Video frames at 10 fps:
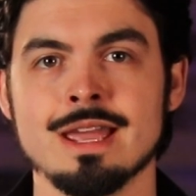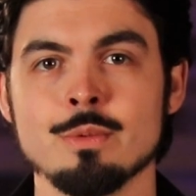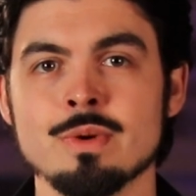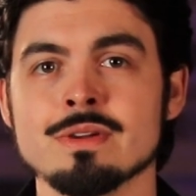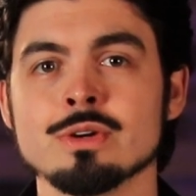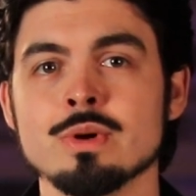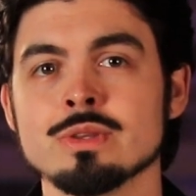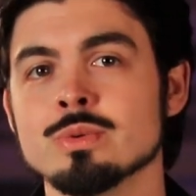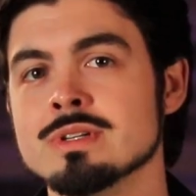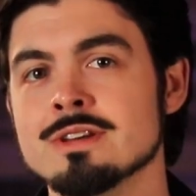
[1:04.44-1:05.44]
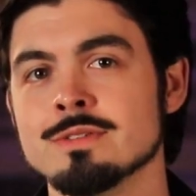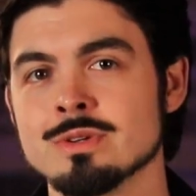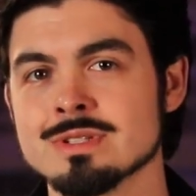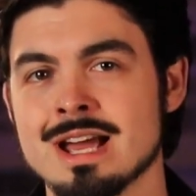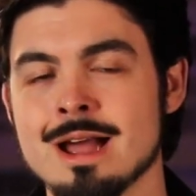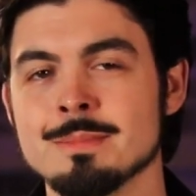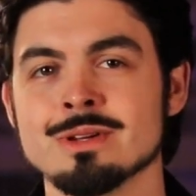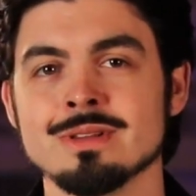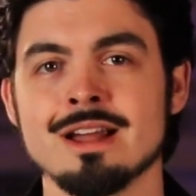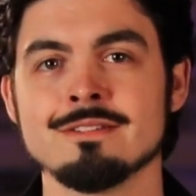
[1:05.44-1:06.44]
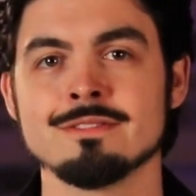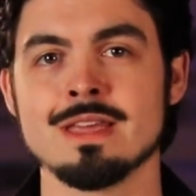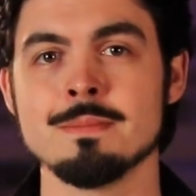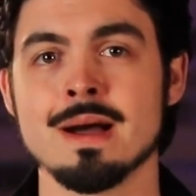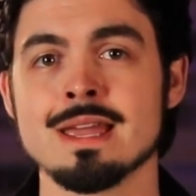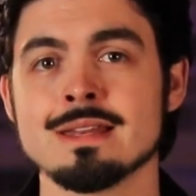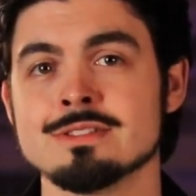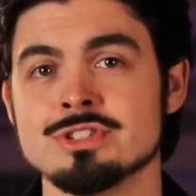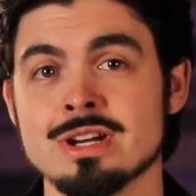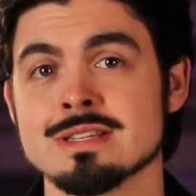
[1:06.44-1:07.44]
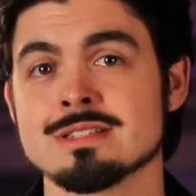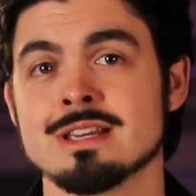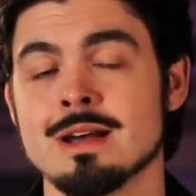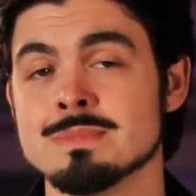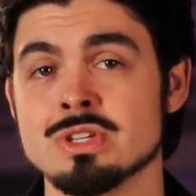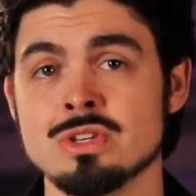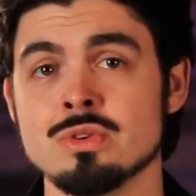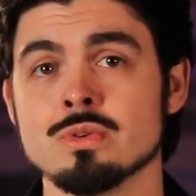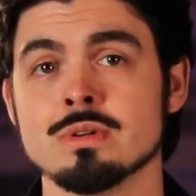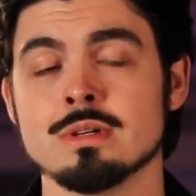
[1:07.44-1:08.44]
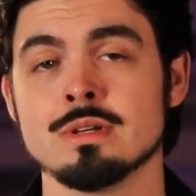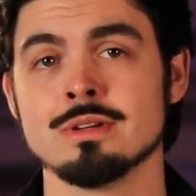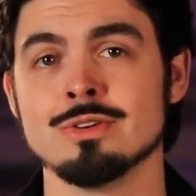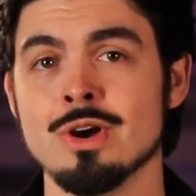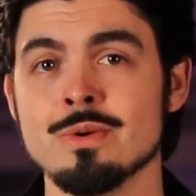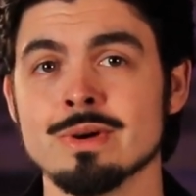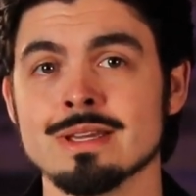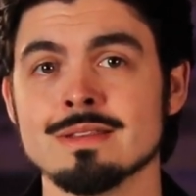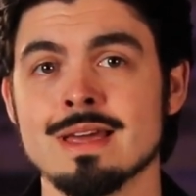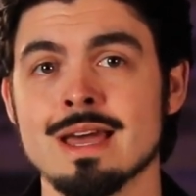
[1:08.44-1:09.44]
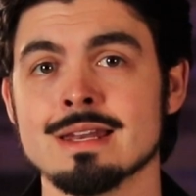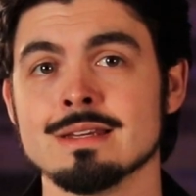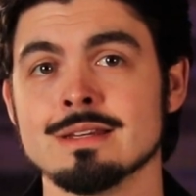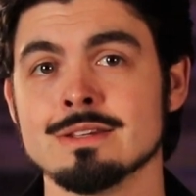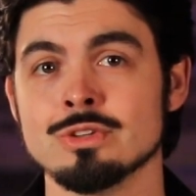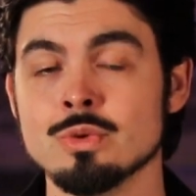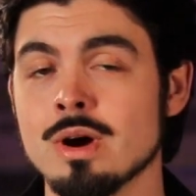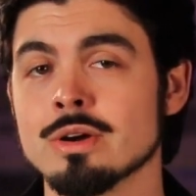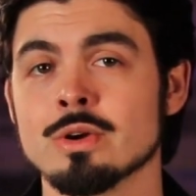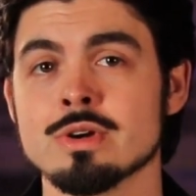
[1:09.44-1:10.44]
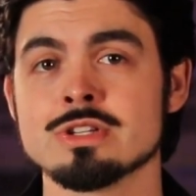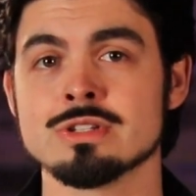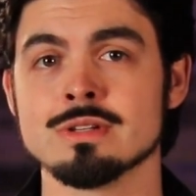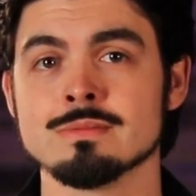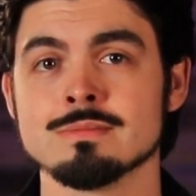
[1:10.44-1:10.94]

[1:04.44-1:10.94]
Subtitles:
And when they're going through a difficult time in their life, they might just come to you knowing that you are a Christian,